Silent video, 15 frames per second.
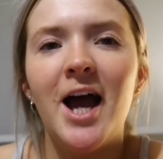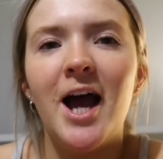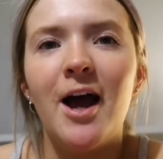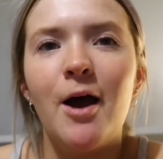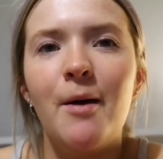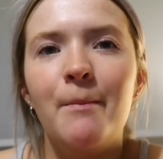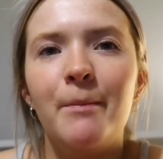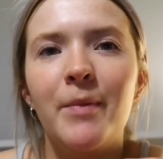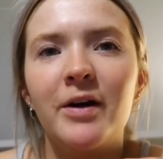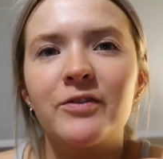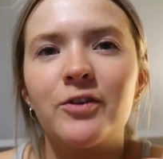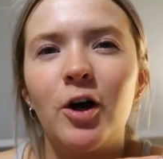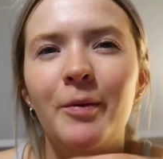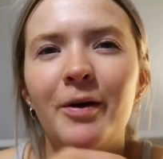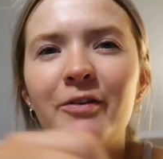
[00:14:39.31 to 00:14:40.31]

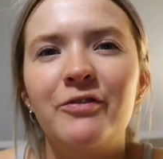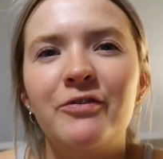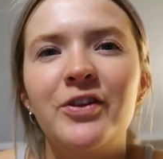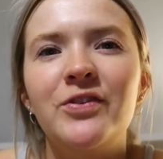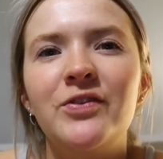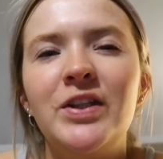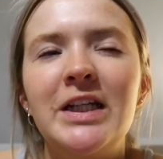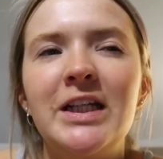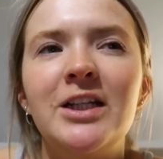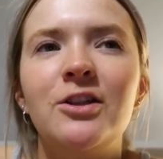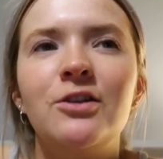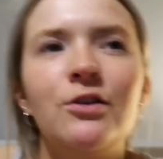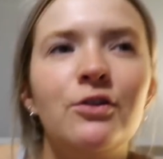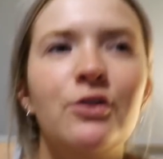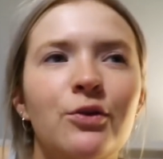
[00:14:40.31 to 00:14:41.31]
I've got about 15
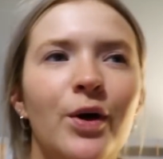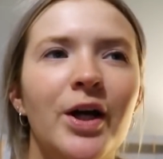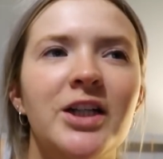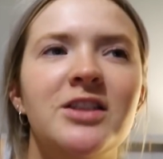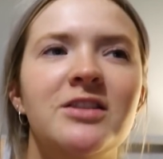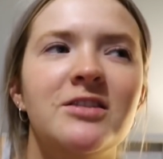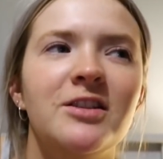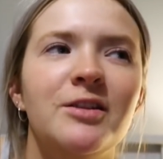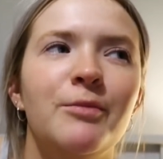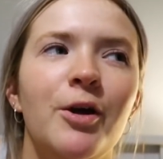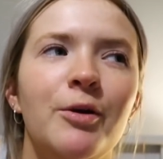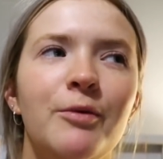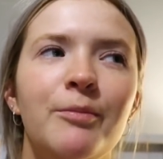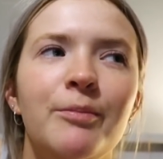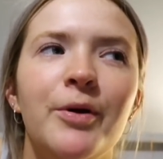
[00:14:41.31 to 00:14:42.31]
good questions at the
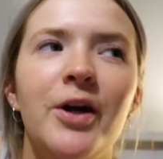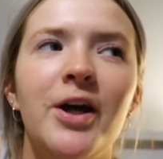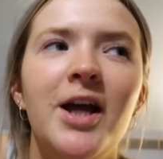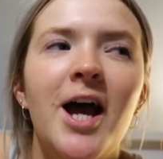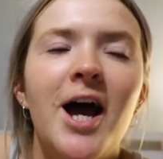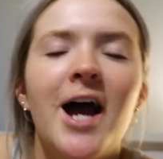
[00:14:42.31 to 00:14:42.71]
moment, but